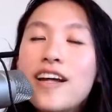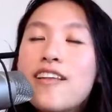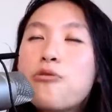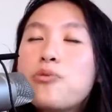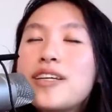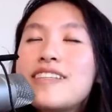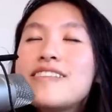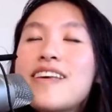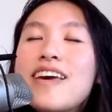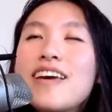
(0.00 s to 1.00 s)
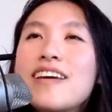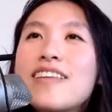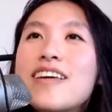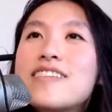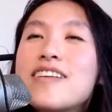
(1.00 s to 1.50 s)
that we sing
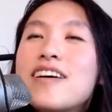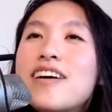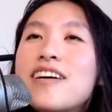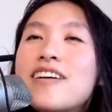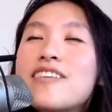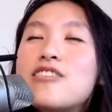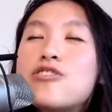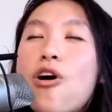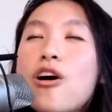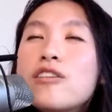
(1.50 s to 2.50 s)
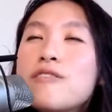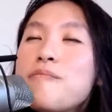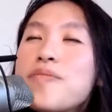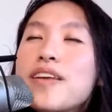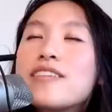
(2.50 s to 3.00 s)
this song
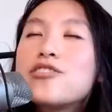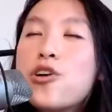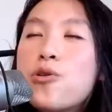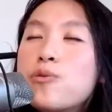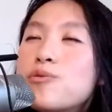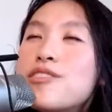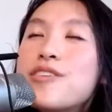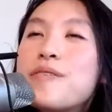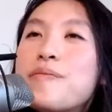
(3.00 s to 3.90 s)
tones,